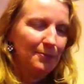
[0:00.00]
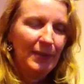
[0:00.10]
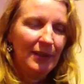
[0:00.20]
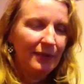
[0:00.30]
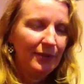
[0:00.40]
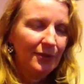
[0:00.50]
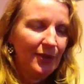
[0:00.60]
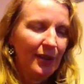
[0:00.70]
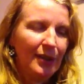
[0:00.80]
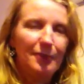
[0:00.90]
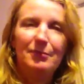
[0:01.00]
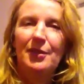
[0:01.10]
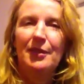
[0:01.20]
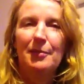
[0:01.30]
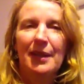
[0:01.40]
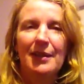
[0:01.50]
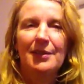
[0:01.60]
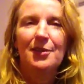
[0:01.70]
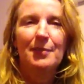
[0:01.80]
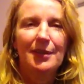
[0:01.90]
be it full-time, doing a
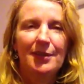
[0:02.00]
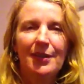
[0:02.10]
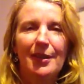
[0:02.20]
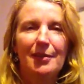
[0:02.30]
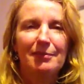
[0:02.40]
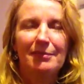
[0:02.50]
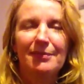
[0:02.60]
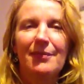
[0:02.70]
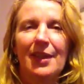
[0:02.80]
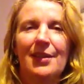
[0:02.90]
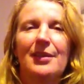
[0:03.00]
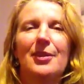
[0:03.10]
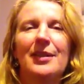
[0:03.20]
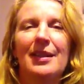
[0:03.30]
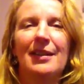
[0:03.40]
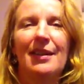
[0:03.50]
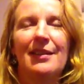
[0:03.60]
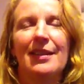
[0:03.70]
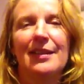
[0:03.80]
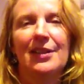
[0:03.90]
package, part-time, I don't know,
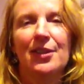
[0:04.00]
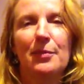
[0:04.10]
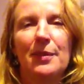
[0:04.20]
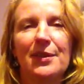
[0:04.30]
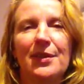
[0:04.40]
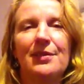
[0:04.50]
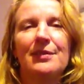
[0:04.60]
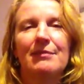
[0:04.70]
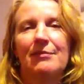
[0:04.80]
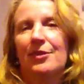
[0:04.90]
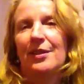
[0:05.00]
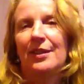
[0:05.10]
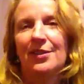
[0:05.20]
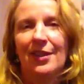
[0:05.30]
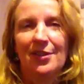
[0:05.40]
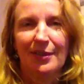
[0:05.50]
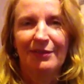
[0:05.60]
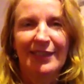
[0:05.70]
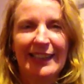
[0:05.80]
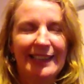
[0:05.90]
I think that's open to
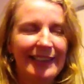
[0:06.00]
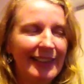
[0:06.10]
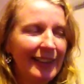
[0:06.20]
discussion really.